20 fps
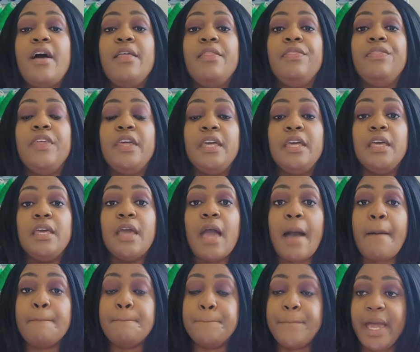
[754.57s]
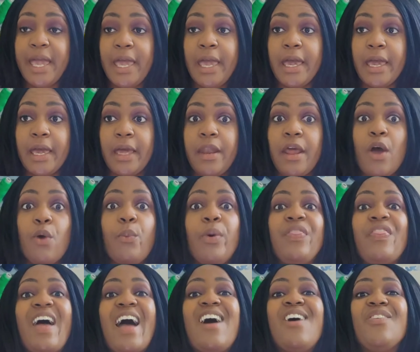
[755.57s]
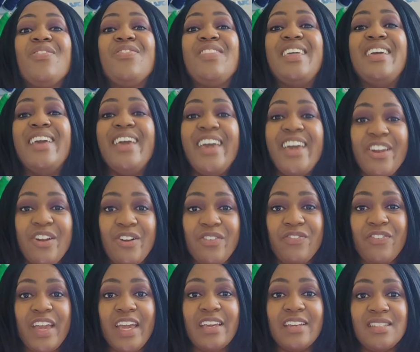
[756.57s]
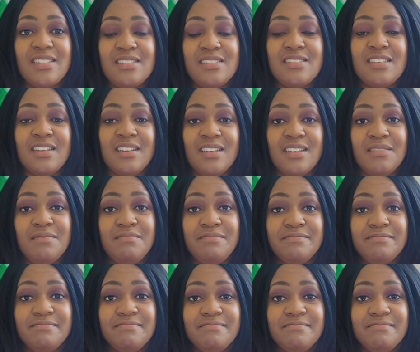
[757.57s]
the band without the interface seam